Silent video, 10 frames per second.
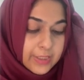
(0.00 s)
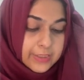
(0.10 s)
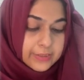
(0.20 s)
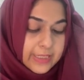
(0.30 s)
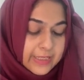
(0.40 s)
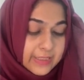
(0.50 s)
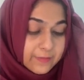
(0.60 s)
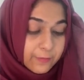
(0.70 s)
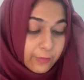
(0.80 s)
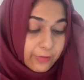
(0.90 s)
that
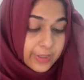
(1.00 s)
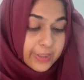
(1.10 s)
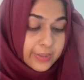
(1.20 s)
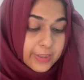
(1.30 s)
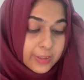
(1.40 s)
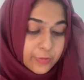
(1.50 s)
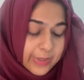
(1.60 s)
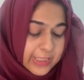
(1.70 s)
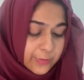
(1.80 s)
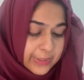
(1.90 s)
is for uh,
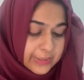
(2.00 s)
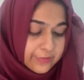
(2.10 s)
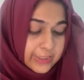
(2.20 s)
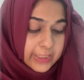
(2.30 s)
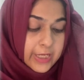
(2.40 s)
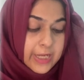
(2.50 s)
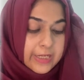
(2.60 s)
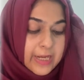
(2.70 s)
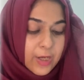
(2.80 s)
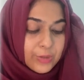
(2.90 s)
2023
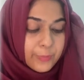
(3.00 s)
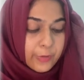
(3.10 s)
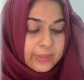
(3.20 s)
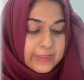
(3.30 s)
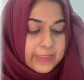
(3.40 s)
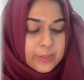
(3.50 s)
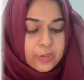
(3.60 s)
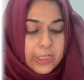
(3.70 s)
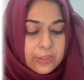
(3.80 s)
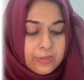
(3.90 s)
now the policy is
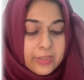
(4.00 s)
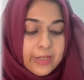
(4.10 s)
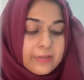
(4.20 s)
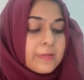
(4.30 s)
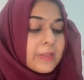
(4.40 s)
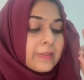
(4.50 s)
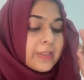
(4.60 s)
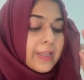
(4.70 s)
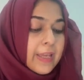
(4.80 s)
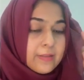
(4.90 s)
changed there
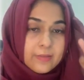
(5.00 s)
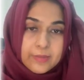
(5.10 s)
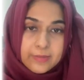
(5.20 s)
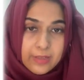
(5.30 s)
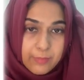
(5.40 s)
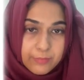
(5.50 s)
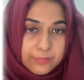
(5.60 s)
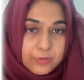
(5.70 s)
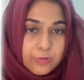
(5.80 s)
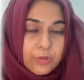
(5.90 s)
the case is the same
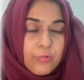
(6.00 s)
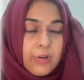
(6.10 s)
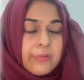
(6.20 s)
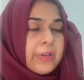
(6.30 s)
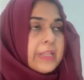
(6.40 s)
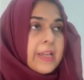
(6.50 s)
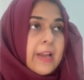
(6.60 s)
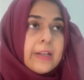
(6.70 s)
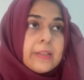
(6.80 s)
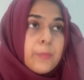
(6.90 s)
so you already
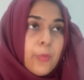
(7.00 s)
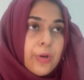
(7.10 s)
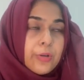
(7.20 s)
had a, a